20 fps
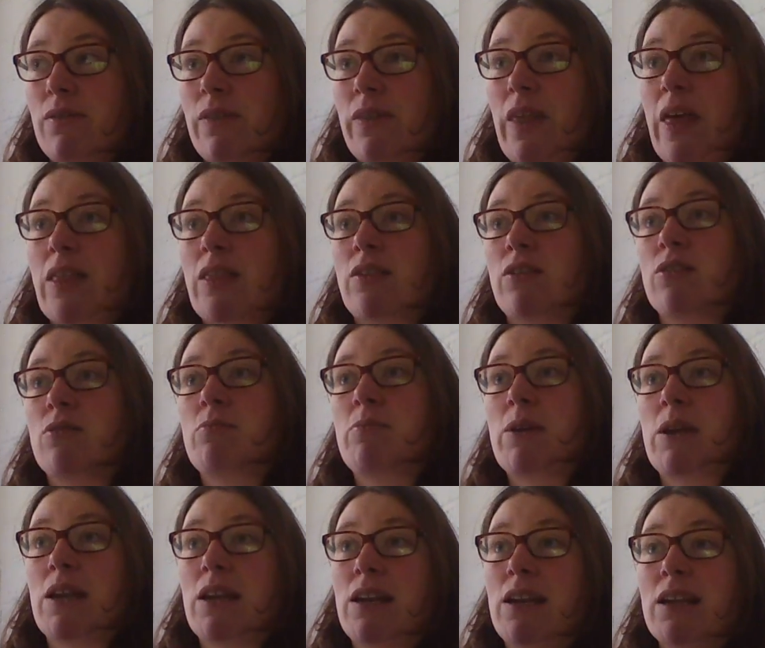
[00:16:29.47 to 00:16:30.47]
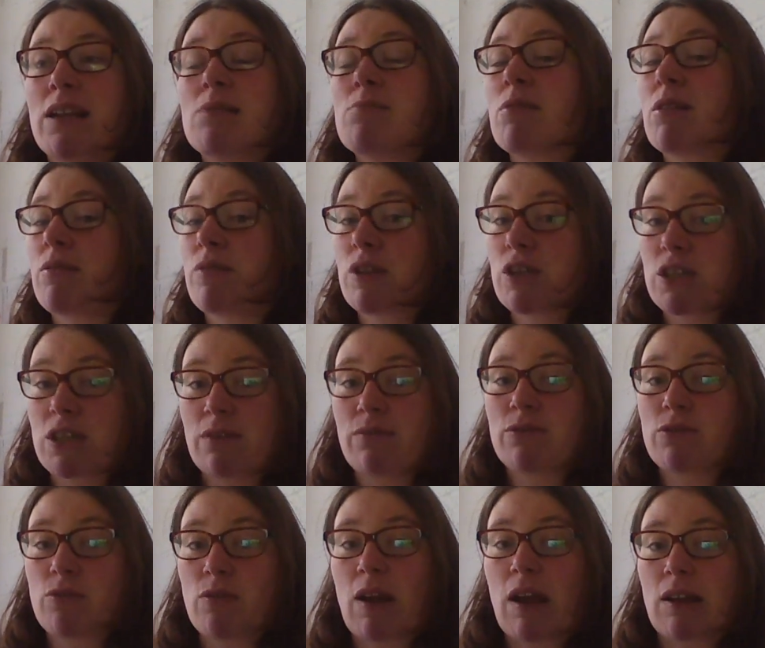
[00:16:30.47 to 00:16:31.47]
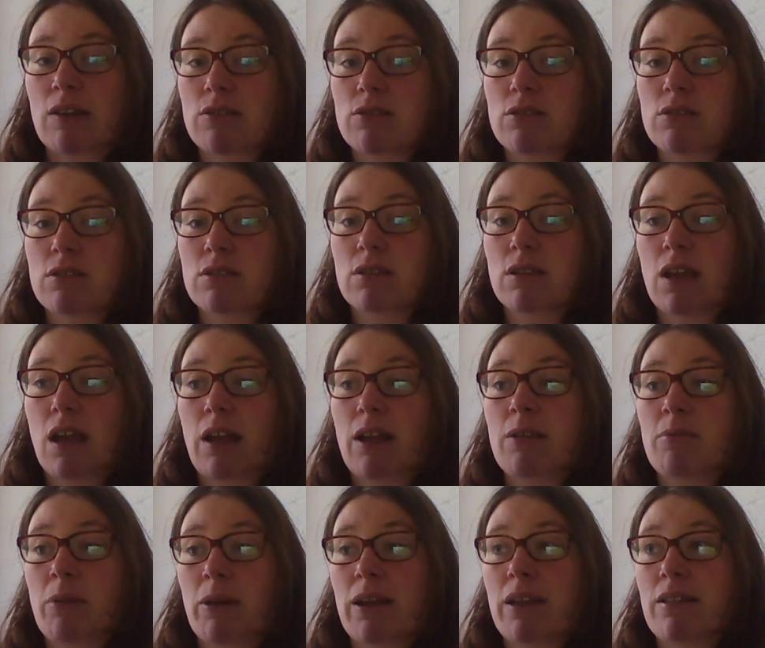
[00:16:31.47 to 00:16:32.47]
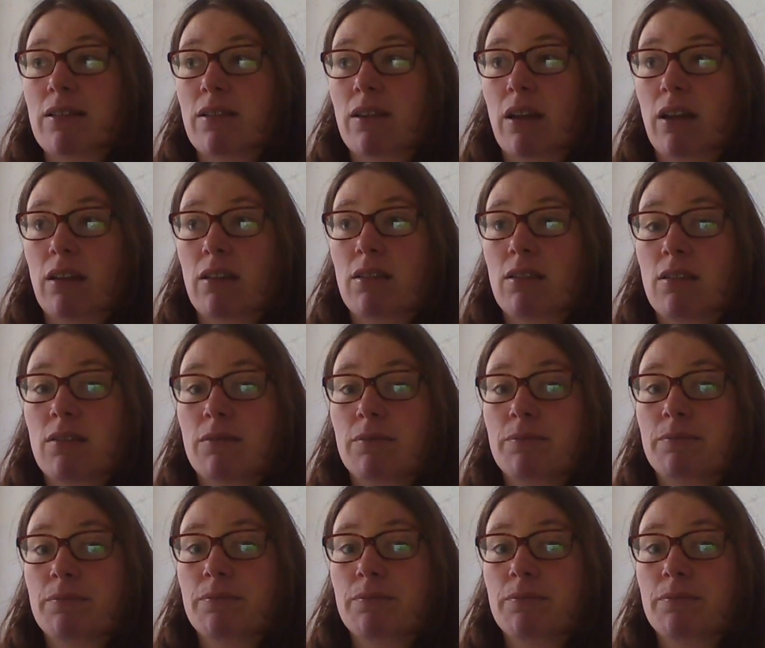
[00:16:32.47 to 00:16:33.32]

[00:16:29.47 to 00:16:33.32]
that there's been a little bit of a shift around in my insides.